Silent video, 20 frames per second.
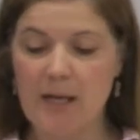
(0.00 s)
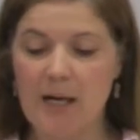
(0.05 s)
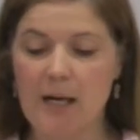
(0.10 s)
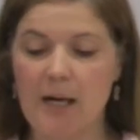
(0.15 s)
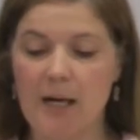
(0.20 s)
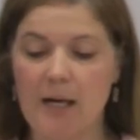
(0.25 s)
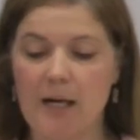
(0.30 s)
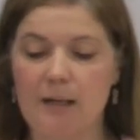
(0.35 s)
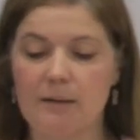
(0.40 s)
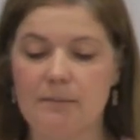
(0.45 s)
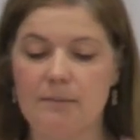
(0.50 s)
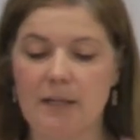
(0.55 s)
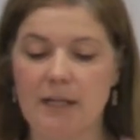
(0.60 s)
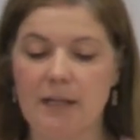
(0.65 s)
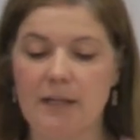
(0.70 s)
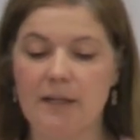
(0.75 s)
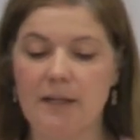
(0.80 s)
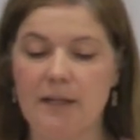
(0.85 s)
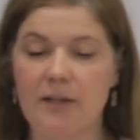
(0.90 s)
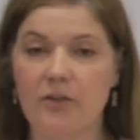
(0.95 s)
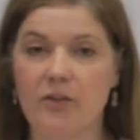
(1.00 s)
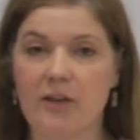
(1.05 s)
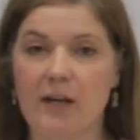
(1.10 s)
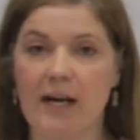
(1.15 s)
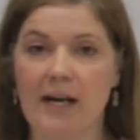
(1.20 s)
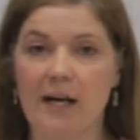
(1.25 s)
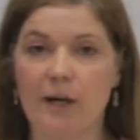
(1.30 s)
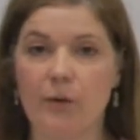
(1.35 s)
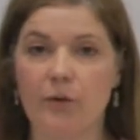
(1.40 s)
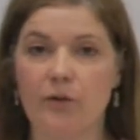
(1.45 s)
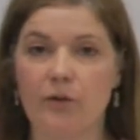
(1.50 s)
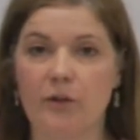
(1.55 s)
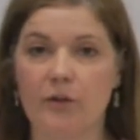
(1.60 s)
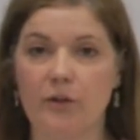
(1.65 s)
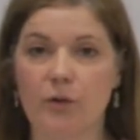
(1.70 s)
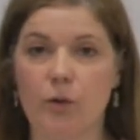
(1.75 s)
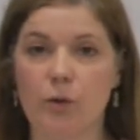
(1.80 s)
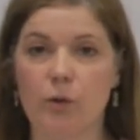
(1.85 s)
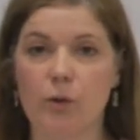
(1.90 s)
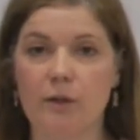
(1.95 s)
And this houses
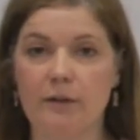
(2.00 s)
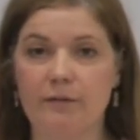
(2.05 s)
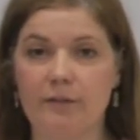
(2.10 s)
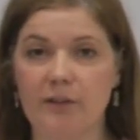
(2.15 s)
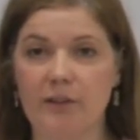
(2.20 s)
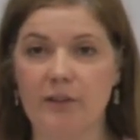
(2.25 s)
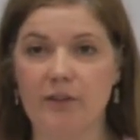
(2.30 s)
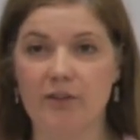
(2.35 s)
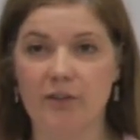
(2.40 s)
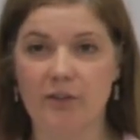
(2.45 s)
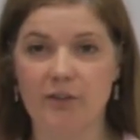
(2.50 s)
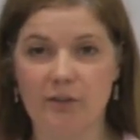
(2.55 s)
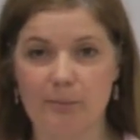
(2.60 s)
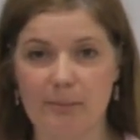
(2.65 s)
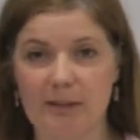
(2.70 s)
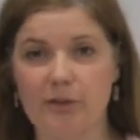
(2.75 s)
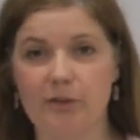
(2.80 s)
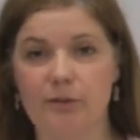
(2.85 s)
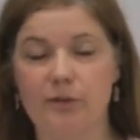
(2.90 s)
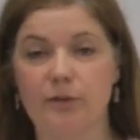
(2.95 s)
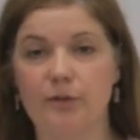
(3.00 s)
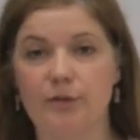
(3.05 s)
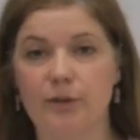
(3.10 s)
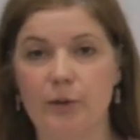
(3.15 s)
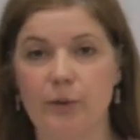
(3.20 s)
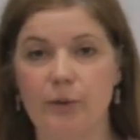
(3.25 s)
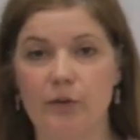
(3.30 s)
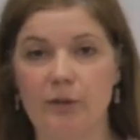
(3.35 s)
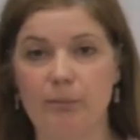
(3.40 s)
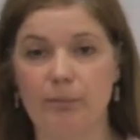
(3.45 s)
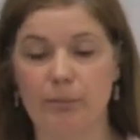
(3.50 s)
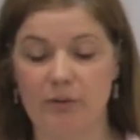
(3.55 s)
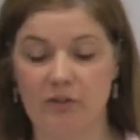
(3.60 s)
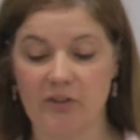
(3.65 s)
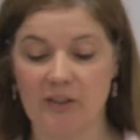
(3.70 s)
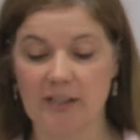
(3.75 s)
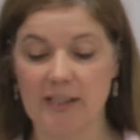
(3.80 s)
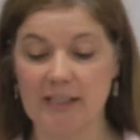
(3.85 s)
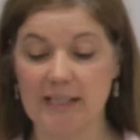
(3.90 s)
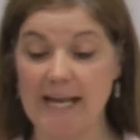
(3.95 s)
all of the systematic reviews in
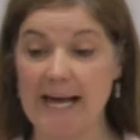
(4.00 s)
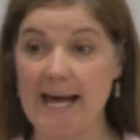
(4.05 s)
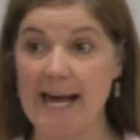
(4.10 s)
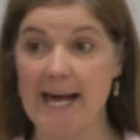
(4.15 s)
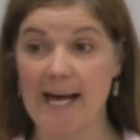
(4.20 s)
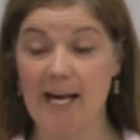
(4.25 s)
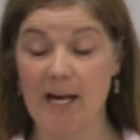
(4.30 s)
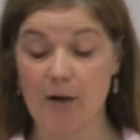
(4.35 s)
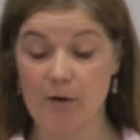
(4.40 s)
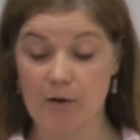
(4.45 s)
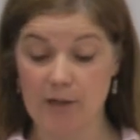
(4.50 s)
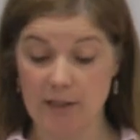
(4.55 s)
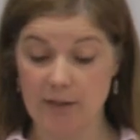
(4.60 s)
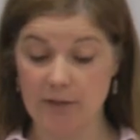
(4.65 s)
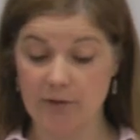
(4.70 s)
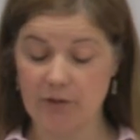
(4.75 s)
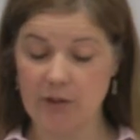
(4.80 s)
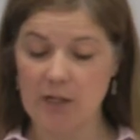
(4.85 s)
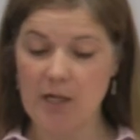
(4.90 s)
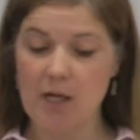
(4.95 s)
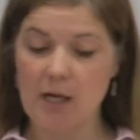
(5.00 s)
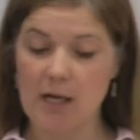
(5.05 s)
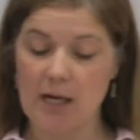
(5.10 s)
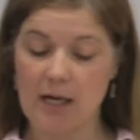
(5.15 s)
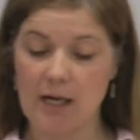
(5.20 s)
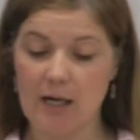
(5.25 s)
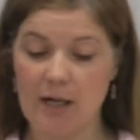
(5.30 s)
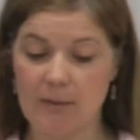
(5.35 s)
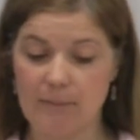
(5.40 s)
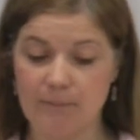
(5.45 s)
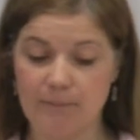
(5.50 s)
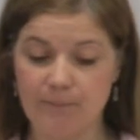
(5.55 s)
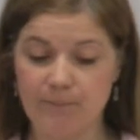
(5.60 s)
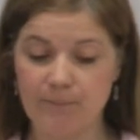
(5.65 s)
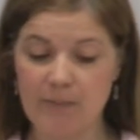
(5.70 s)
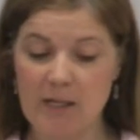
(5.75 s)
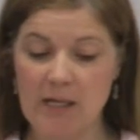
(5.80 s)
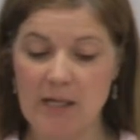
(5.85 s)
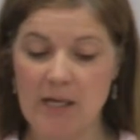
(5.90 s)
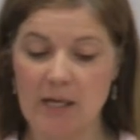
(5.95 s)
particular areas.
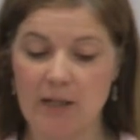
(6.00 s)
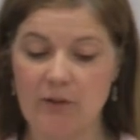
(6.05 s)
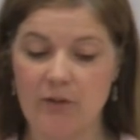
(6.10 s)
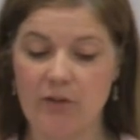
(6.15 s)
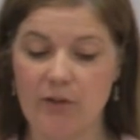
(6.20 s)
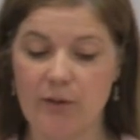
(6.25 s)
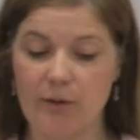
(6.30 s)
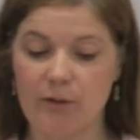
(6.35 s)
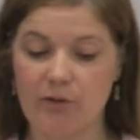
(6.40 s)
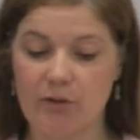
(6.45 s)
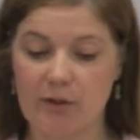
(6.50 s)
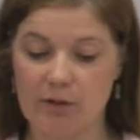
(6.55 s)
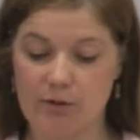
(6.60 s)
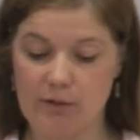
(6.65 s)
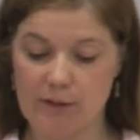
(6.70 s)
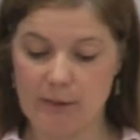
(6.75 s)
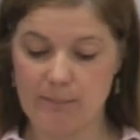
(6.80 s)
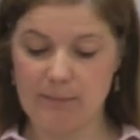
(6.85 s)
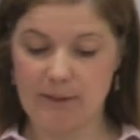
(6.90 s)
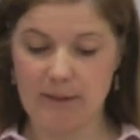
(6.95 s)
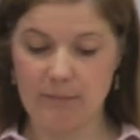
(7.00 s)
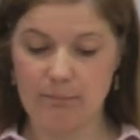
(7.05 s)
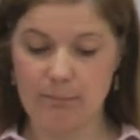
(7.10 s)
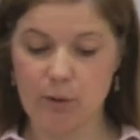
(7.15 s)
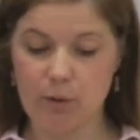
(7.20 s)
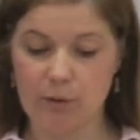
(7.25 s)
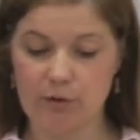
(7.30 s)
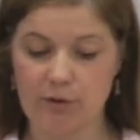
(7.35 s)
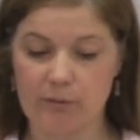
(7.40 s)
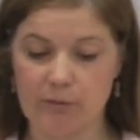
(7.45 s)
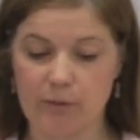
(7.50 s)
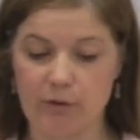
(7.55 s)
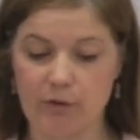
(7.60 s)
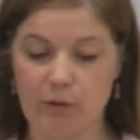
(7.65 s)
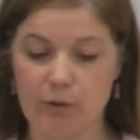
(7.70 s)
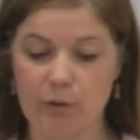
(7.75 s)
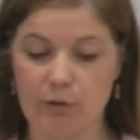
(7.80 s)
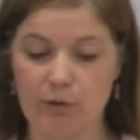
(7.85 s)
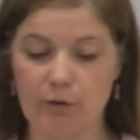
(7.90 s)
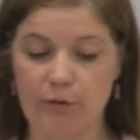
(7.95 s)
And so it's an incredibly important
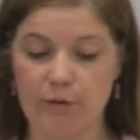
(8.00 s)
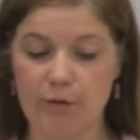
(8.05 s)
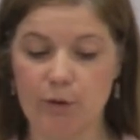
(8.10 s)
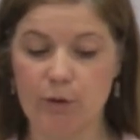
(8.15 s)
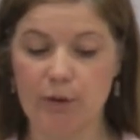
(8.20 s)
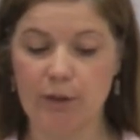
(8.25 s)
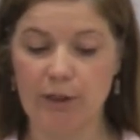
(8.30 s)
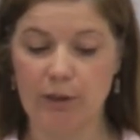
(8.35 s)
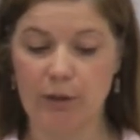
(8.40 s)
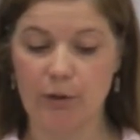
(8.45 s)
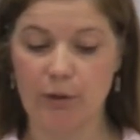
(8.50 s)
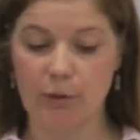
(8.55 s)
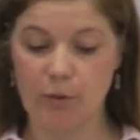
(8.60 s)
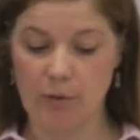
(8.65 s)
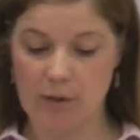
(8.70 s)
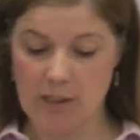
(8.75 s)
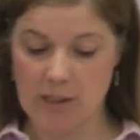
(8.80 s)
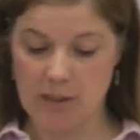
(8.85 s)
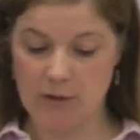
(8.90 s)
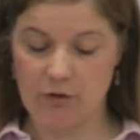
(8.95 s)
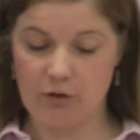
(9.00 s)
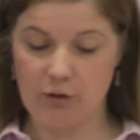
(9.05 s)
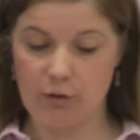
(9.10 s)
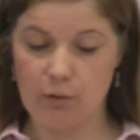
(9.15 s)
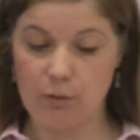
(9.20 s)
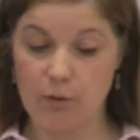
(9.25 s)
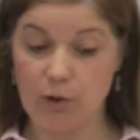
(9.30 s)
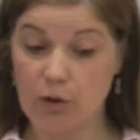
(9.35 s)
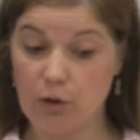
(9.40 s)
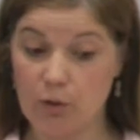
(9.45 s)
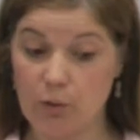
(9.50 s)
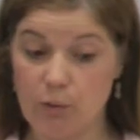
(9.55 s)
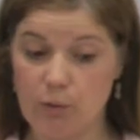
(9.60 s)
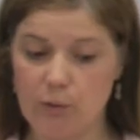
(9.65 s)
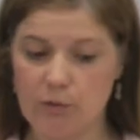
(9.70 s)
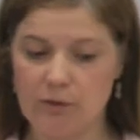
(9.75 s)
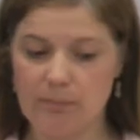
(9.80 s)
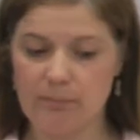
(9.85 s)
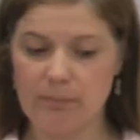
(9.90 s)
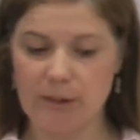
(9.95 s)
resource for you to
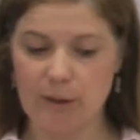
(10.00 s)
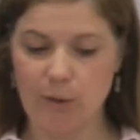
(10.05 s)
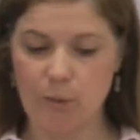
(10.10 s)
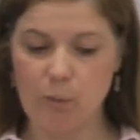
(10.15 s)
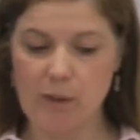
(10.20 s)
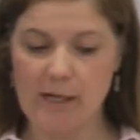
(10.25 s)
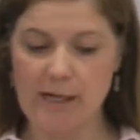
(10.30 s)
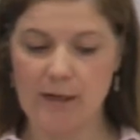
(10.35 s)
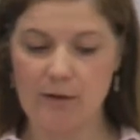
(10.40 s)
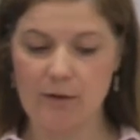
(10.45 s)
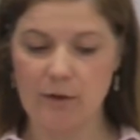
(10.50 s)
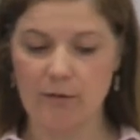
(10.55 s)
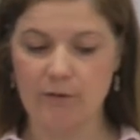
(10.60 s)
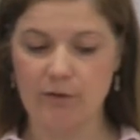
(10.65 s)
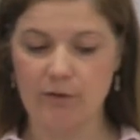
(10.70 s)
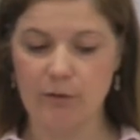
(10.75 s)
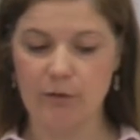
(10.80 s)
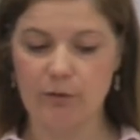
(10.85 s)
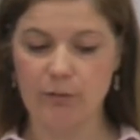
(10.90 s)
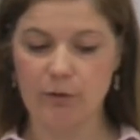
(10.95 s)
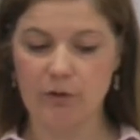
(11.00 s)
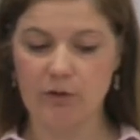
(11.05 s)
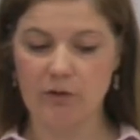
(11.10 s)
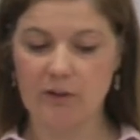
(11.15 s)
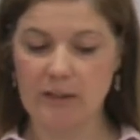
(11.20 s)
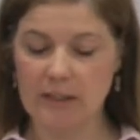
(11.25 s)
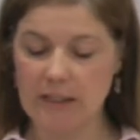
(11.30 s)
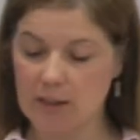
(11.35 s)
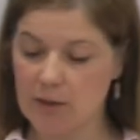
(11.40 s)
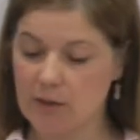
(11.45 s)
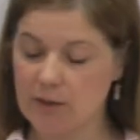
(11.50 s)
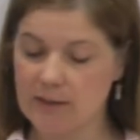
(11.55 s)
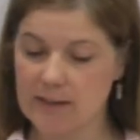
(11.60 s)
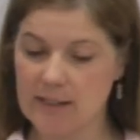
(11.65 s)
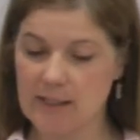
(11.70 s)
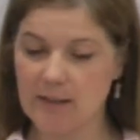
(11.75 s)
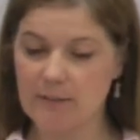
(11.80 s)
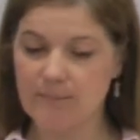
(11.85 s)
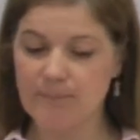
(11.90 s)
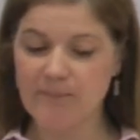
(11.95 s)
use and be aware of. So if we just click on
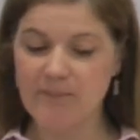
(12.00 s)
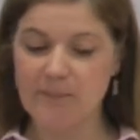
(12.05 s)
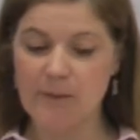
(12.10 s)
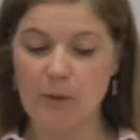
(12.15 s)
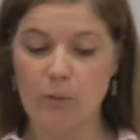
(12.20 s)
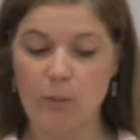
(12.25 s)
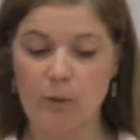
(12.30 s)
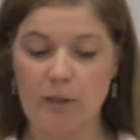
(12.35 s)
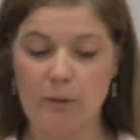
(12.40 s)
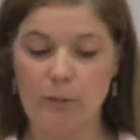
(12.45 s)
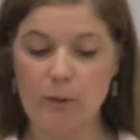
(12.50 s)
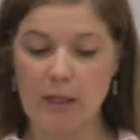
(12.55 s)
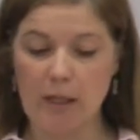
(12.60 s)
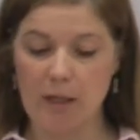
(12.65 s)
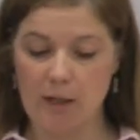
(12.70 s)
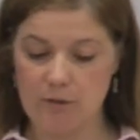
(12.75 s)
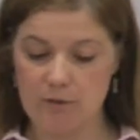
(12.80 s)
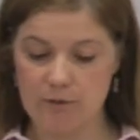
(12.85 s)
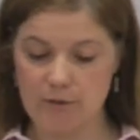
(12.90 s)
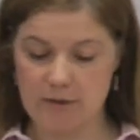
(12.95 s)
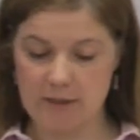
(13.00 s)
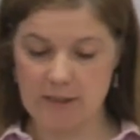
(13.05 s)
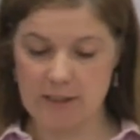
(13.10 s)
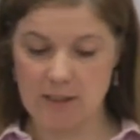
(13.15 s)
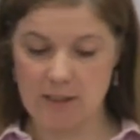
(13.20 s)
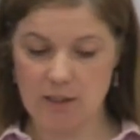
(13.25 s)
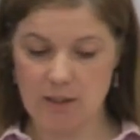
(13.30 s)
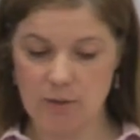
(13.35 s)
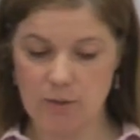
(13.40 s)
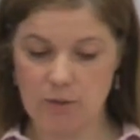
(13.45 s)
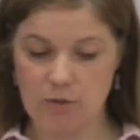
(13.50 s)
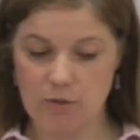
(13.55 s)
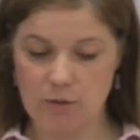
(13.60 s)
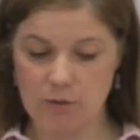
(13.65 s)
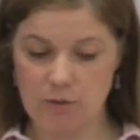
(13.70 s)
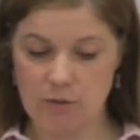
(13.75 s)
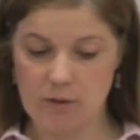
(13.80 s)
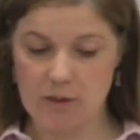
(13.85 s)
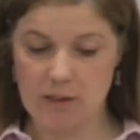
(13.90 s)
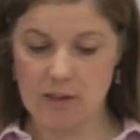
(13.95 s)
that, we will hopefully go
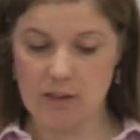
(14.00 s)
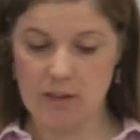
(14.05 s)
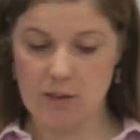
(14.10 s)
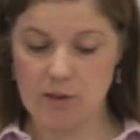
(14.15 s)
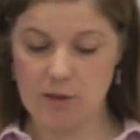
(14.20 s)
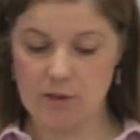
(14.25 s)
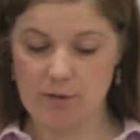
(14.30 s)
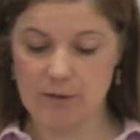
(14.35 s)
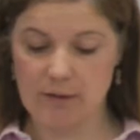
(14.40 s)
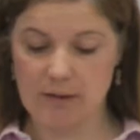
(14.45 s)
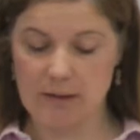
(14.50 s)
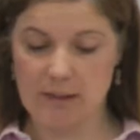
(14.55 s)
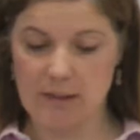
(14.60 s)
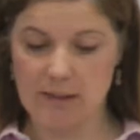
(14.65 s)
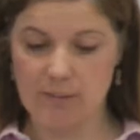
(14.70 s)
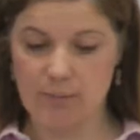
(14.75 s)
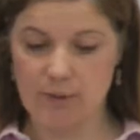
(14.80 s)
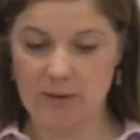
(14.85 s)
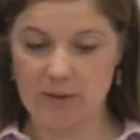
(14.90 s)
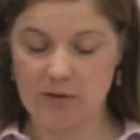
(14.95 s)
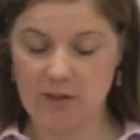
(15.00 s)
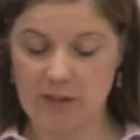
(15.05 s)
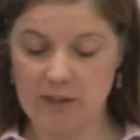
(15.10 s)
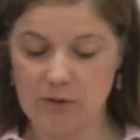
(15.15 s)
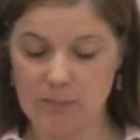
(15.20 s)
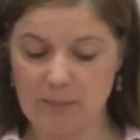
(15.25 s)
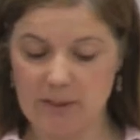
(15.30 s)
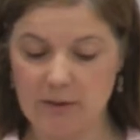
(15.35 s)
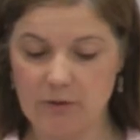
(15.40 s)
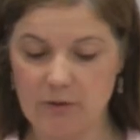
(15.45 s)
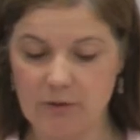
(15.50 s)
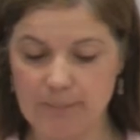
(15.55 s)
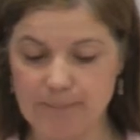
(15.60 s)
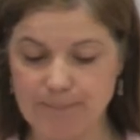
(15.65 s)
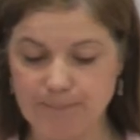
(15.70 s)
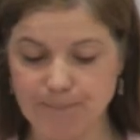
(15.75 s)
to the Cochrane Library database.